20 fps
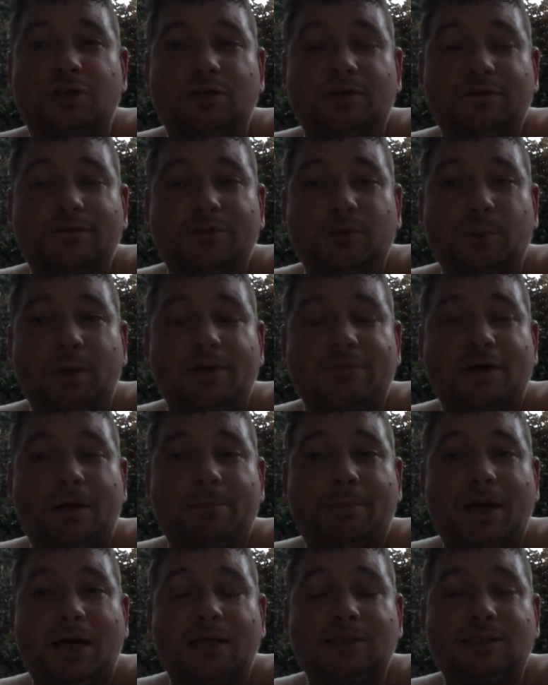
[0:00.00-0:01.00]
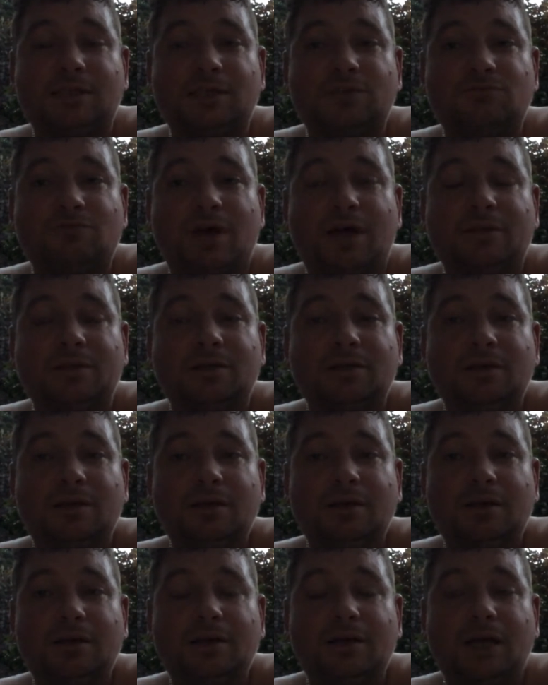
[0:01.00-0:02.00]
the way that party is run,
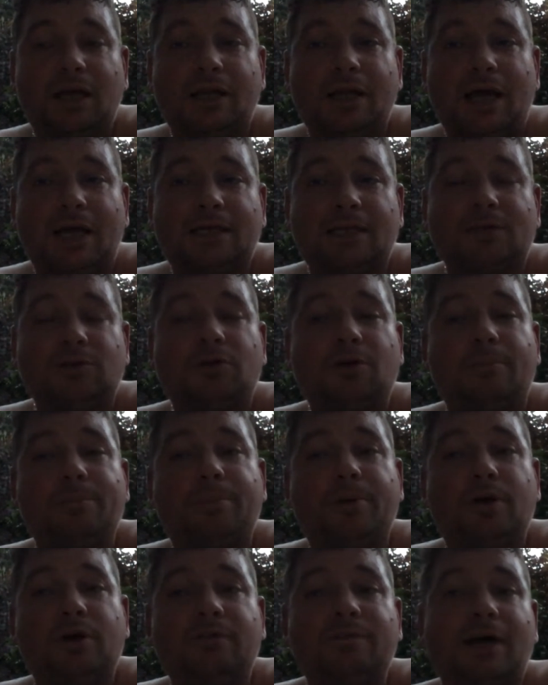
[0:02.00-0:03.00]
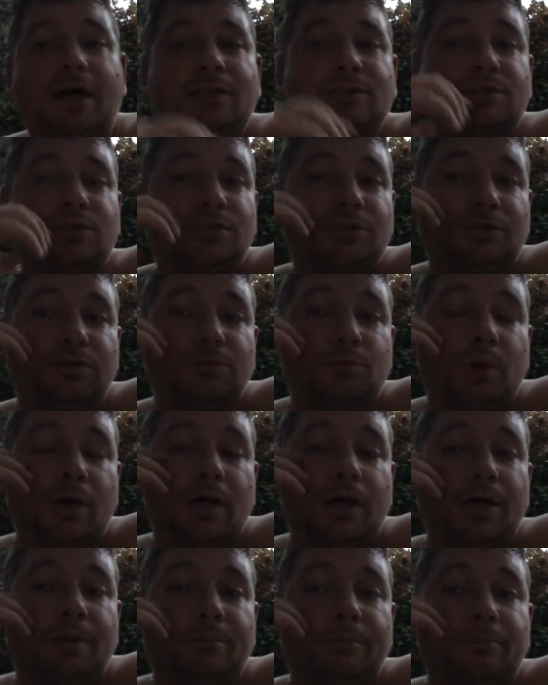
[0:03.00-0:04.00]
and I can compare that
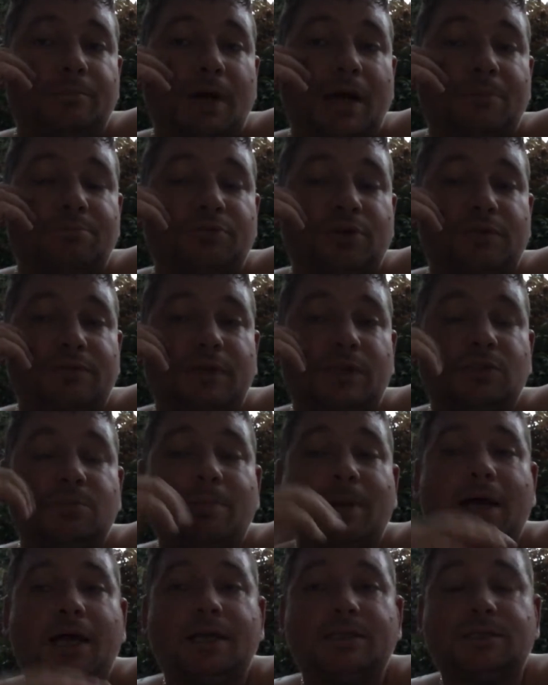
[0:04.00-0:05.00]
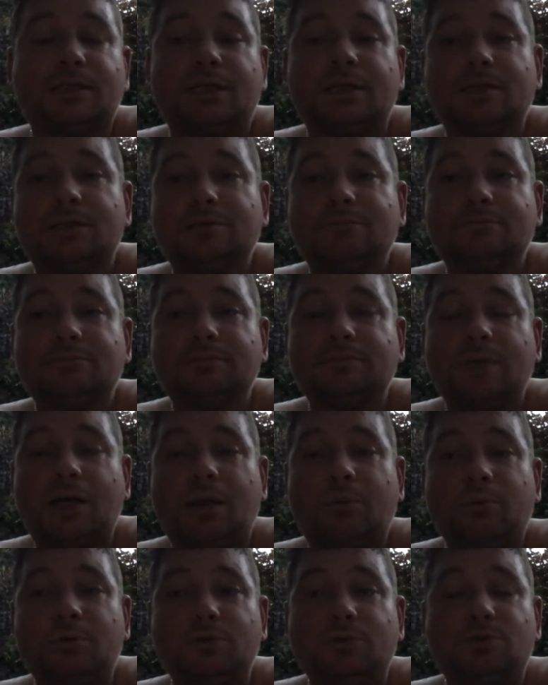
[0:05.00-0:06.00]
to my previous party.
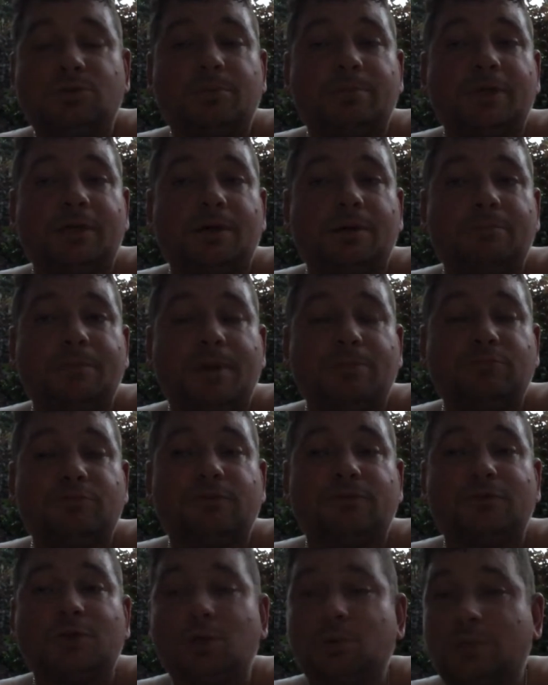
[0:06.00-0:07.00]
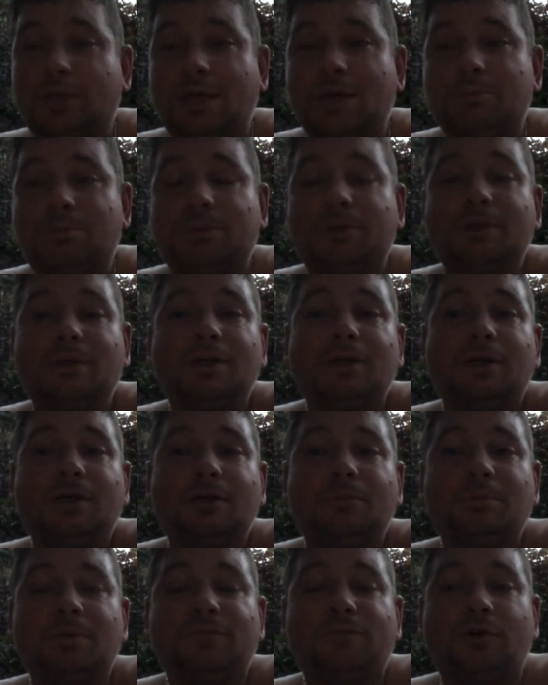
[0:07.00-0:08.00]
I used to be a member of UKIP
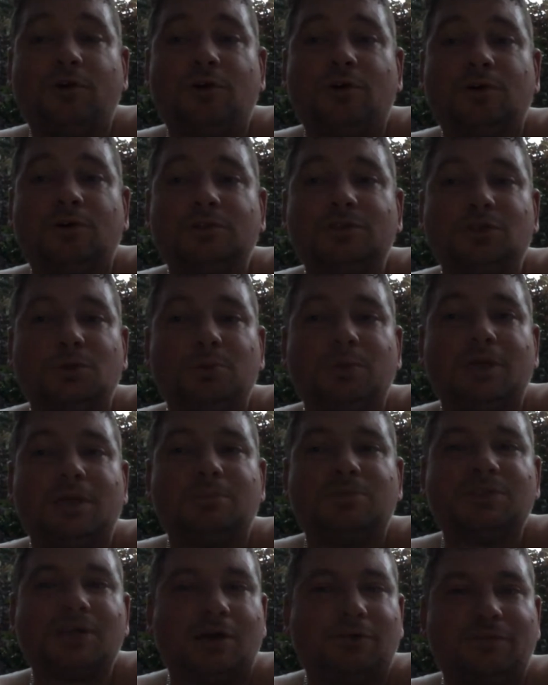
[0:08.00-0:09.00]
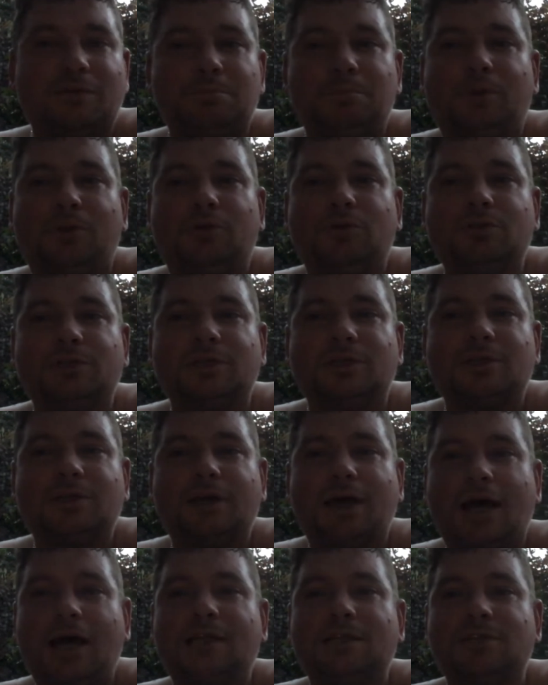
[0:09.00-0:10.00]
before UKIP self-imploded,
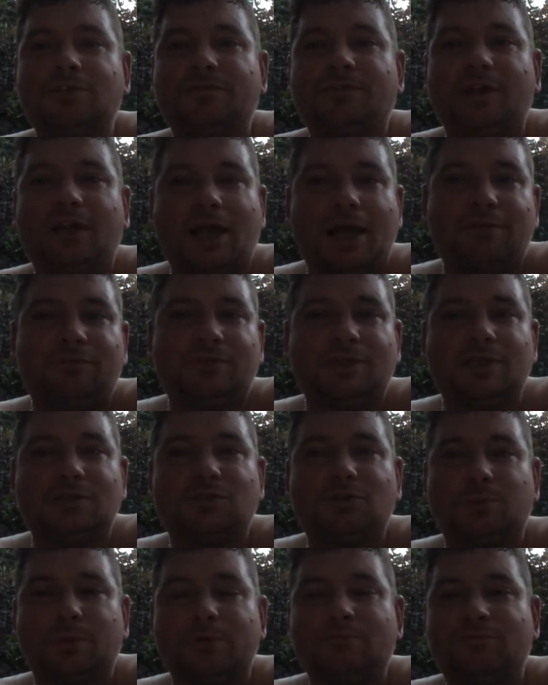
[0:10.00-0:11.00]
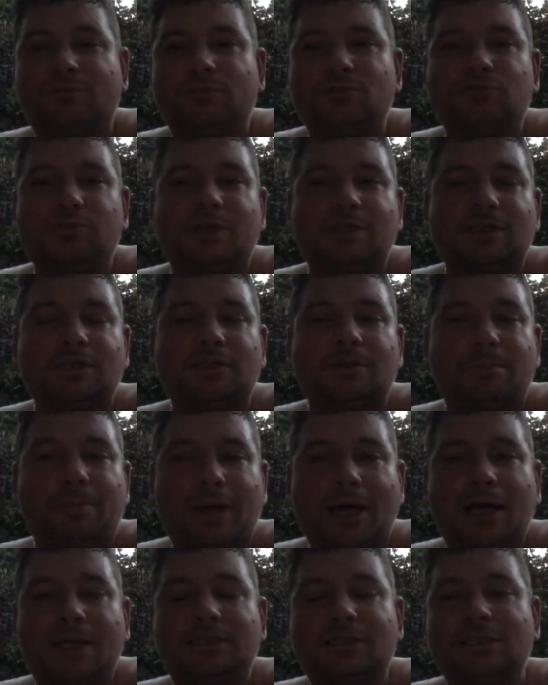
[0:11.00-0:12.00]
and the lefties who infiltrated the
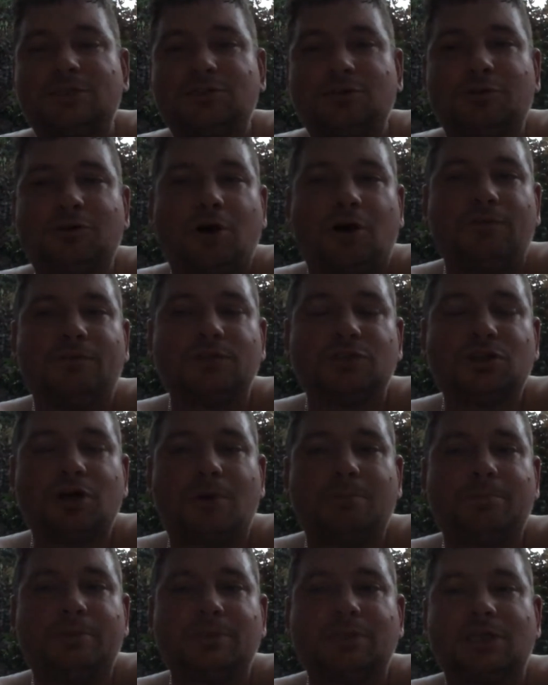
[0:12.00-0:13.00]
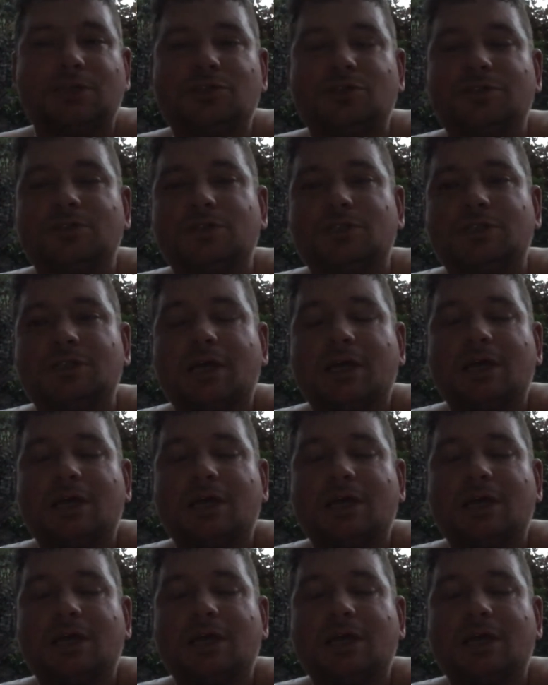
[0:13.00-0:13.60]
party took all the top positions,